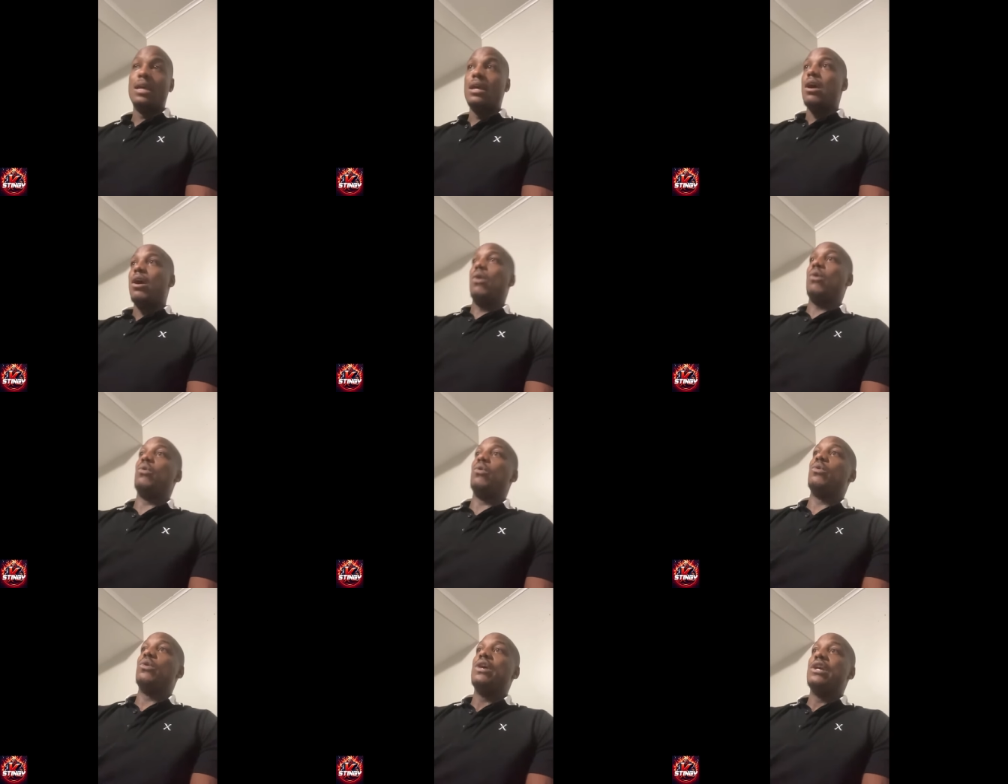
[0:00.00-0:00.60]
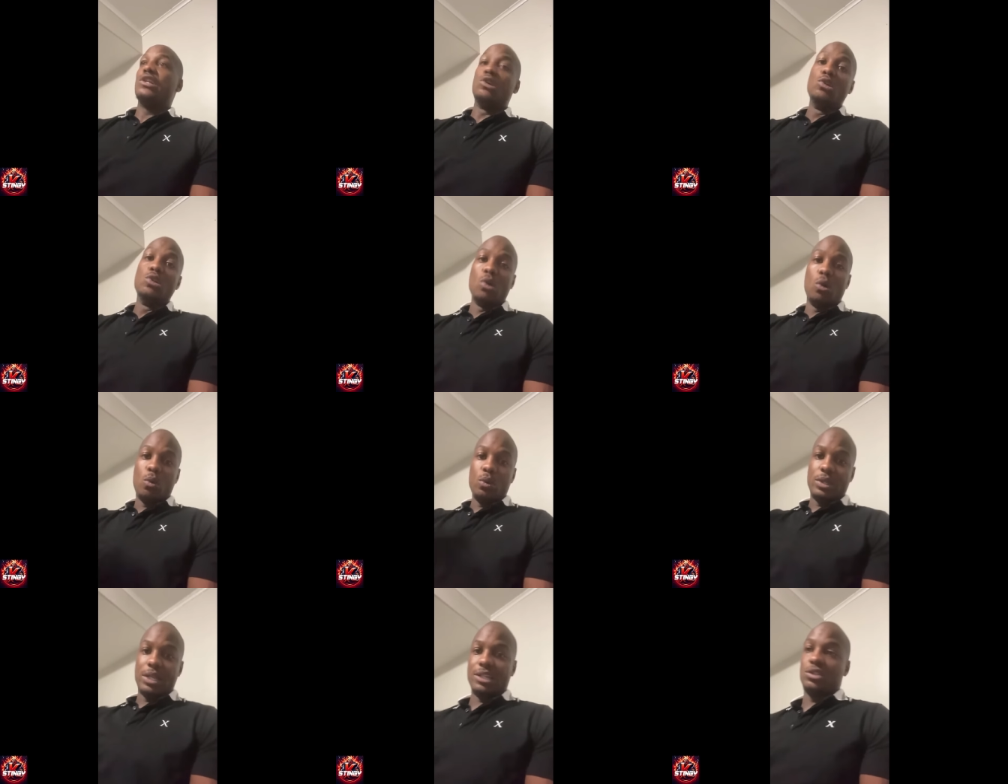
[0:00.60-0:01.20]
Oh, you
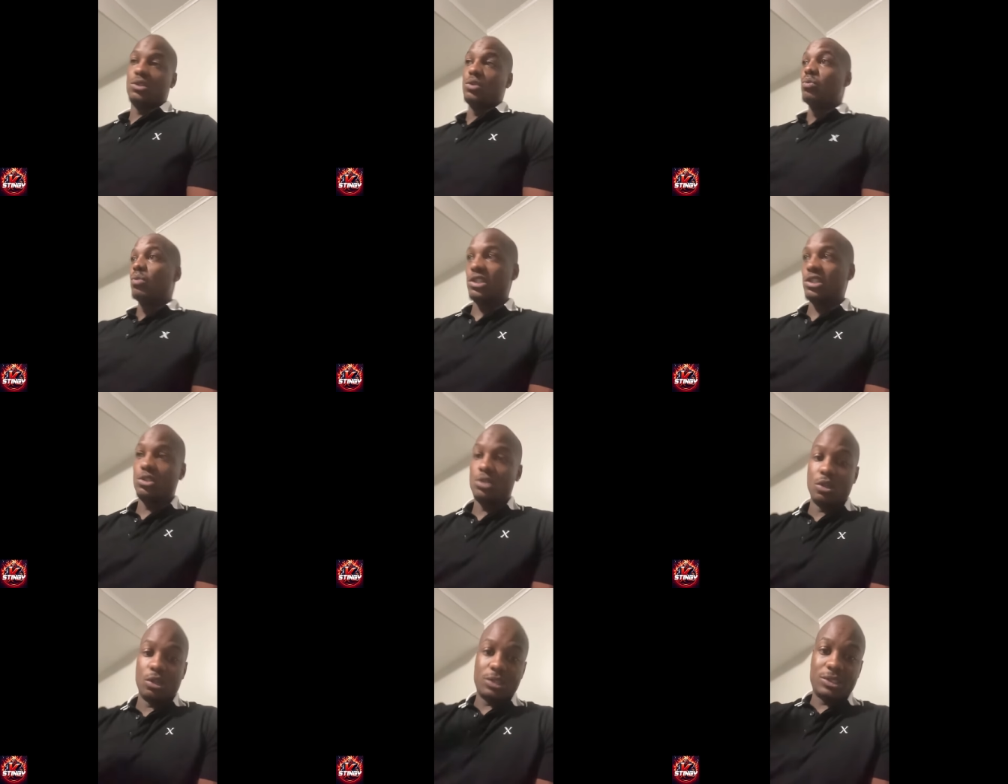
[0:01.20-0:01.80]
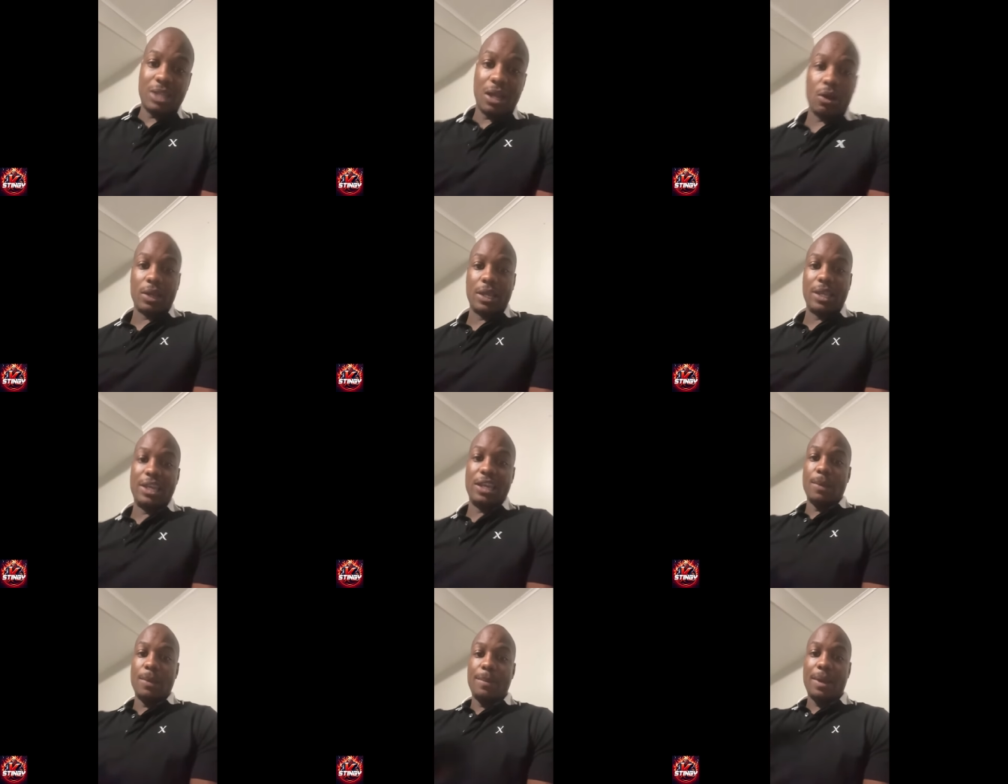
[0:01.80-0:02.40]
know that you once you go to talk,
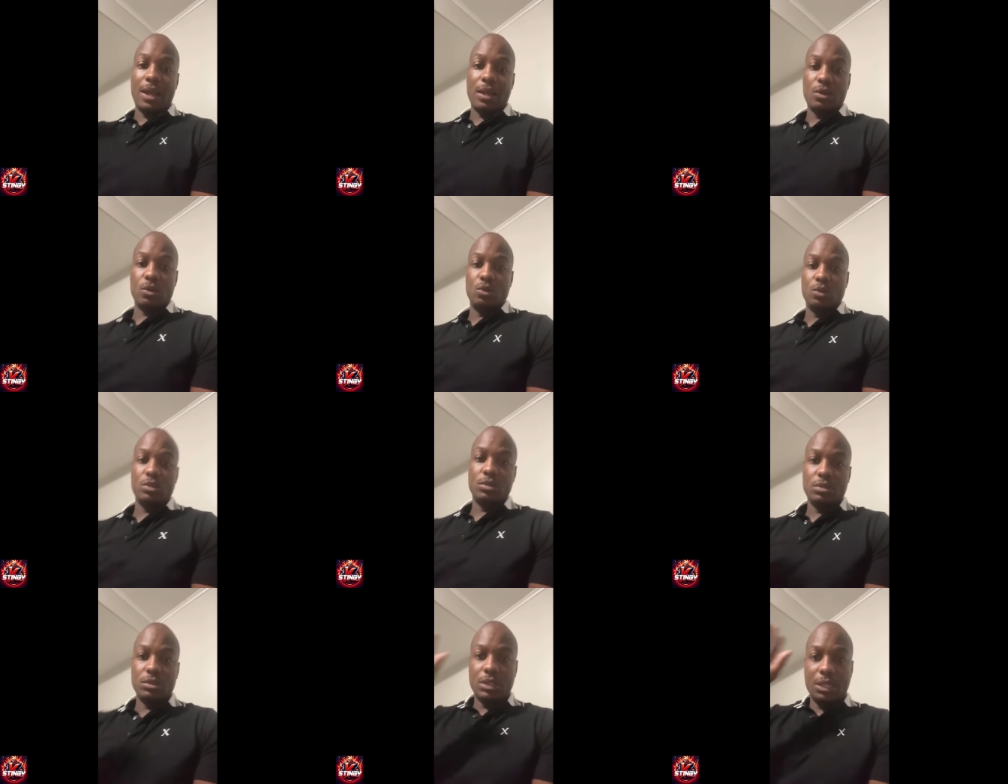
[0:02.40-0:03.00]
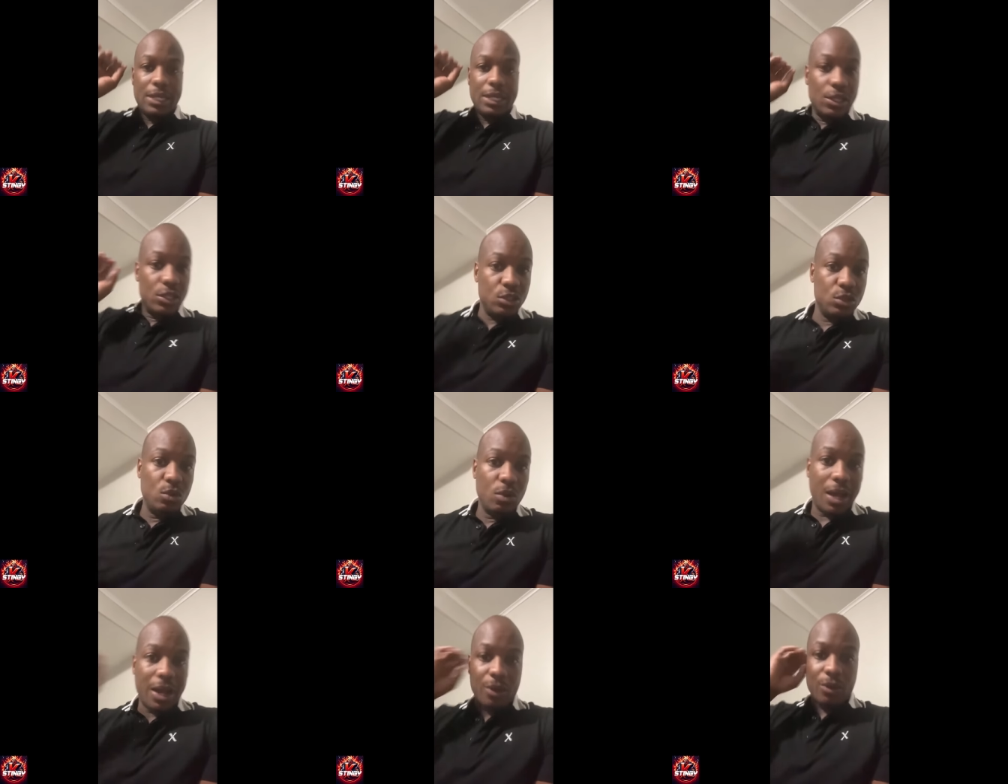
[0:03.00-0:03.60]
everybody gonna hear
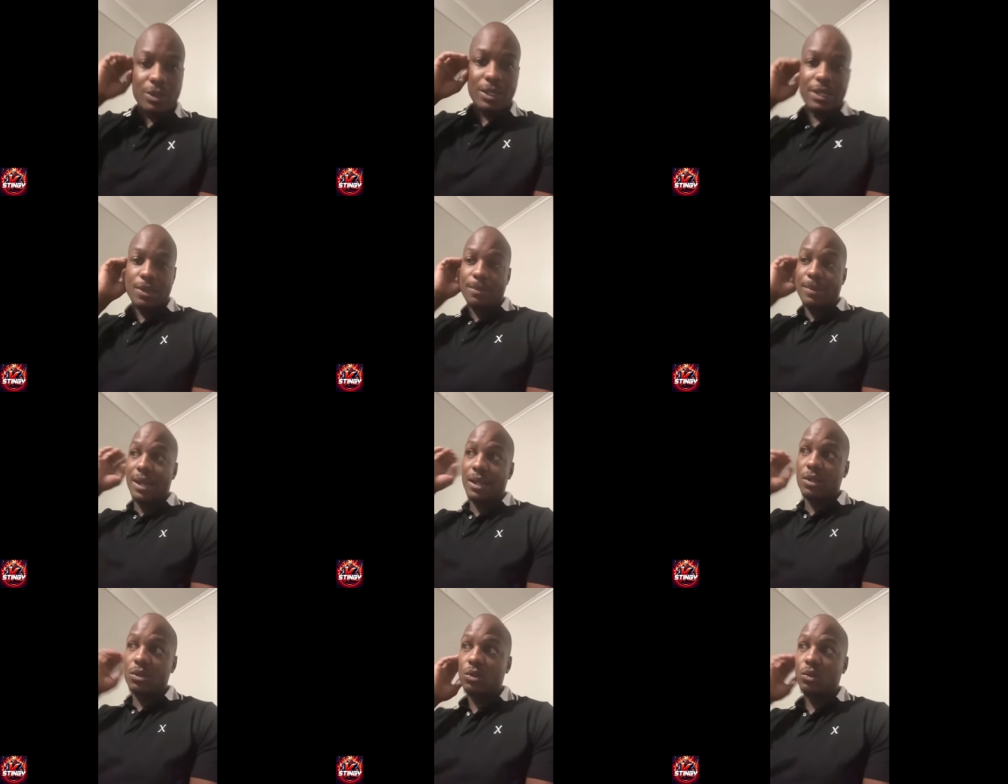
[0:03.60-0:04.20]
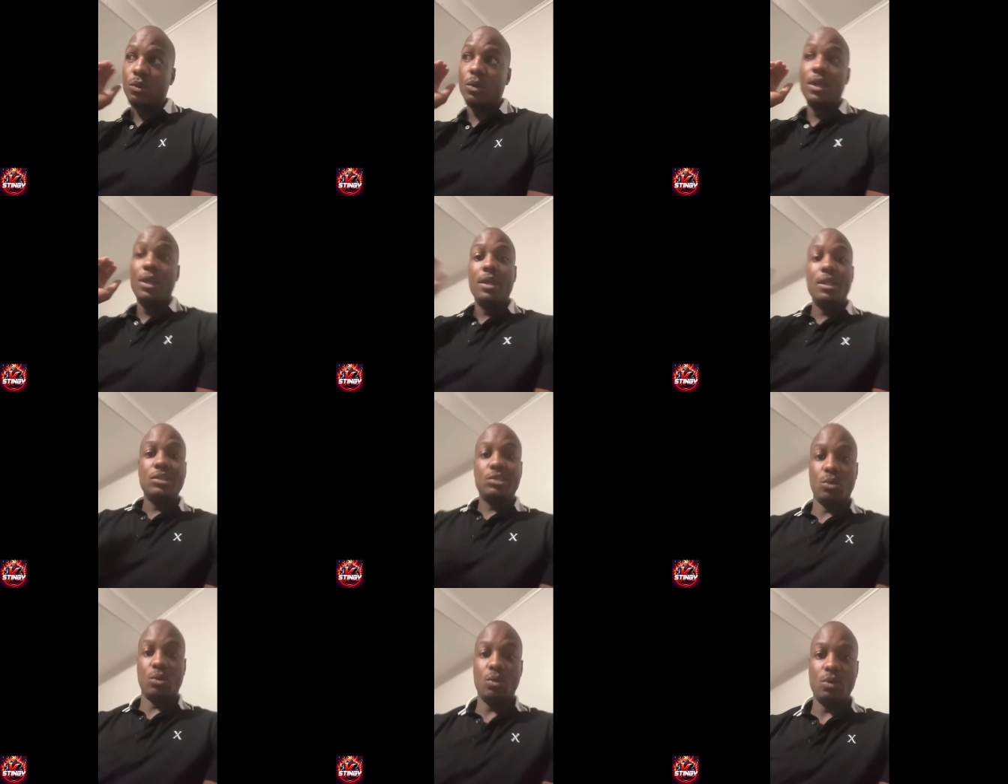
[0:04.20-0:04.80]
you out, everybody gonna
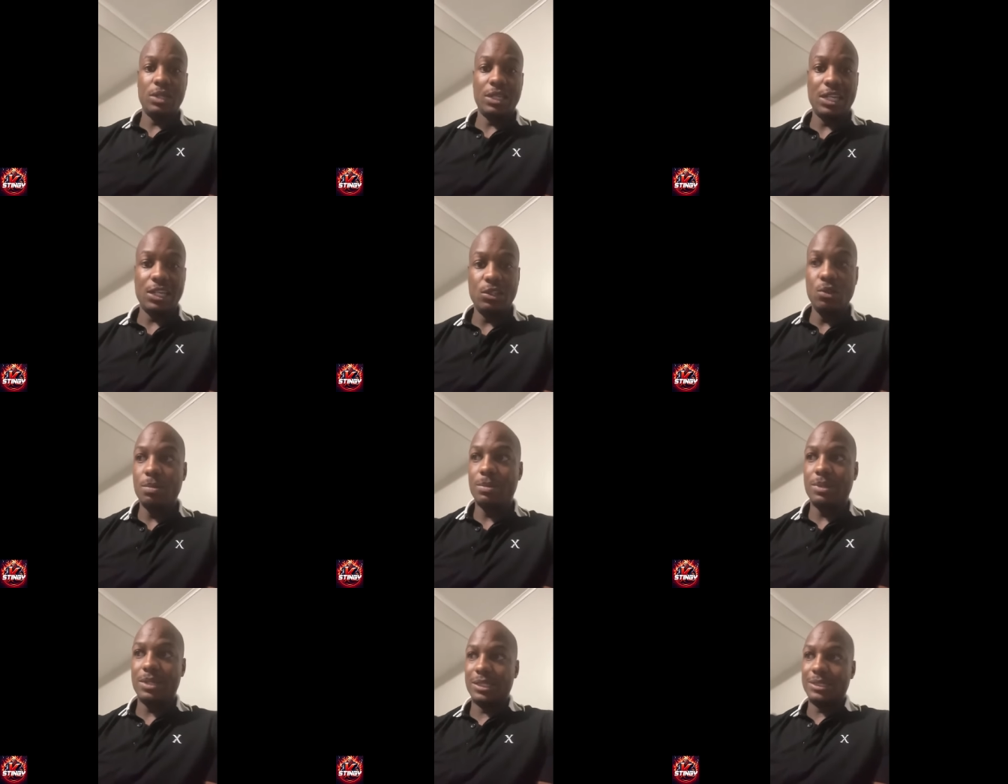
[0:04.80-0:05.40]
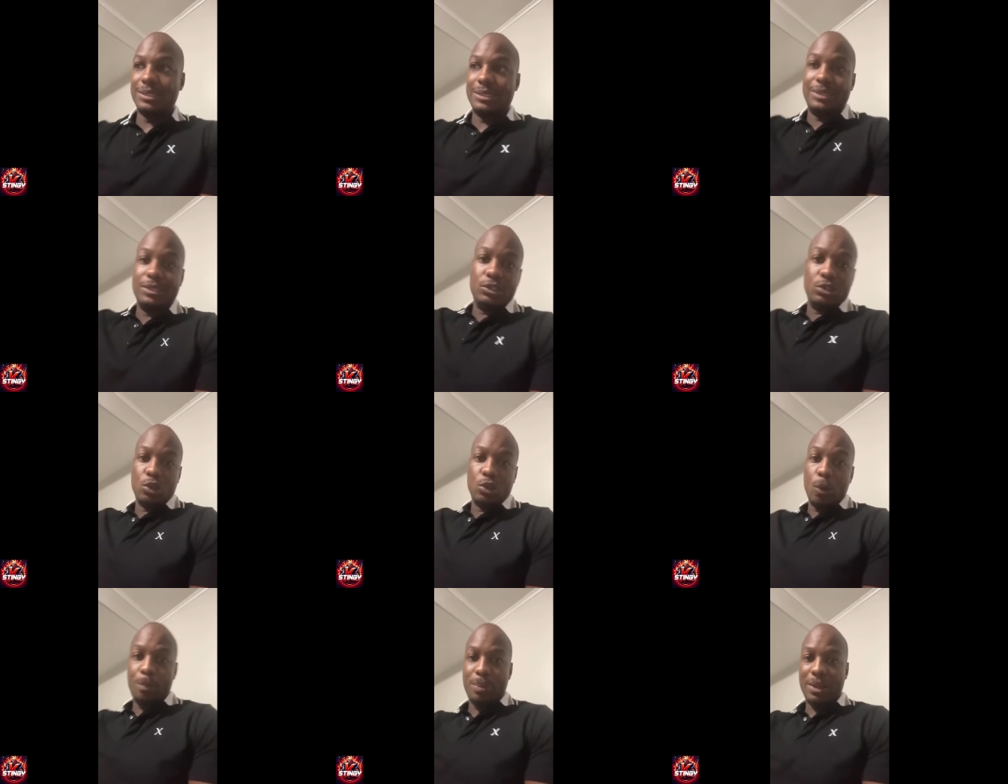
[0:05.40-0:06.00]
tune in you because
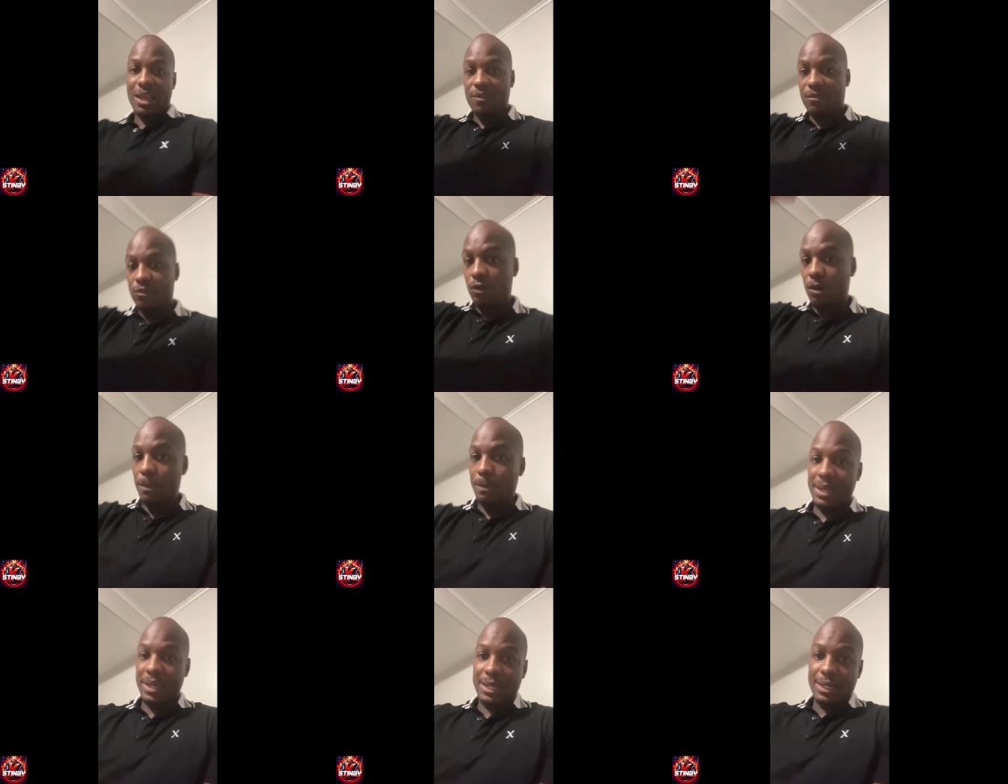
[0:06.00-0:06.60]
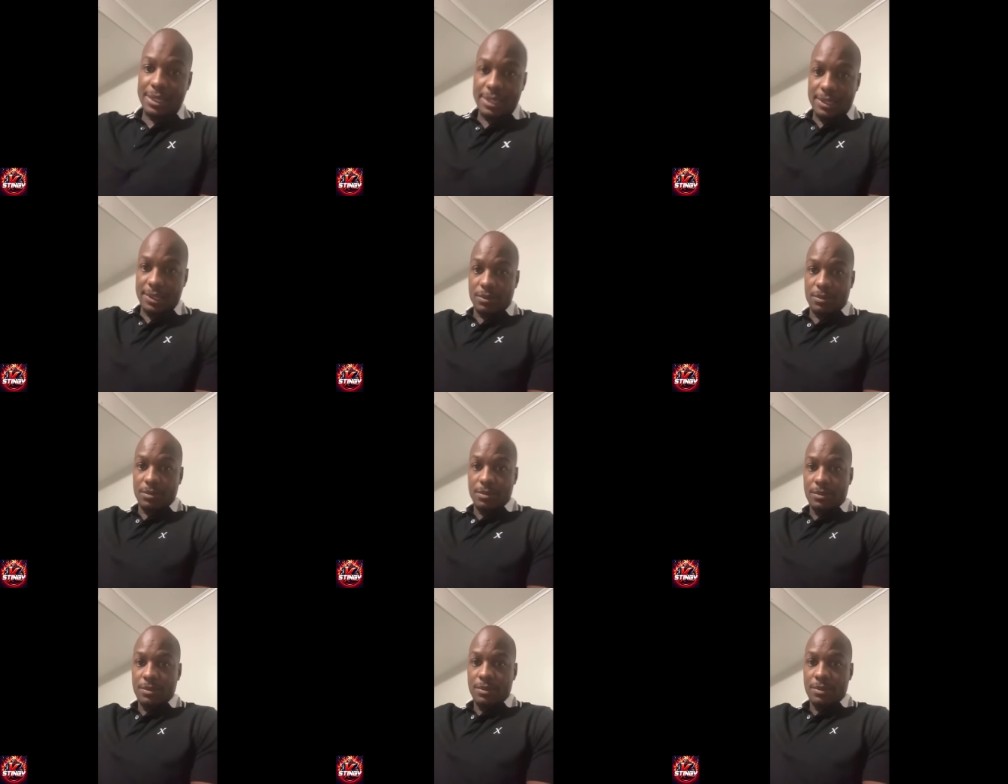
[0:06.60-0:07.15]
your platform bigger than them.